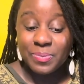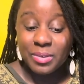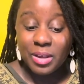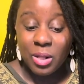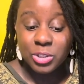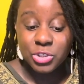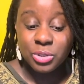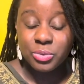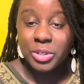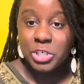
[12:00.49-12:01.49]

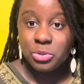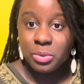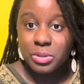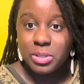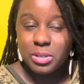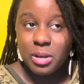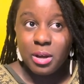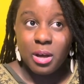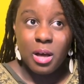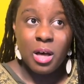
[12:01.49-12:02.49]
Cultural rituals.
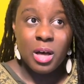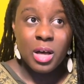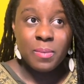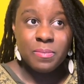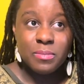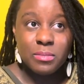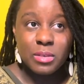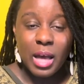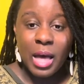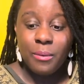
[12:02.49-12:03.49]

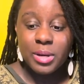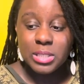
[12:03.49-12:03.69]
I would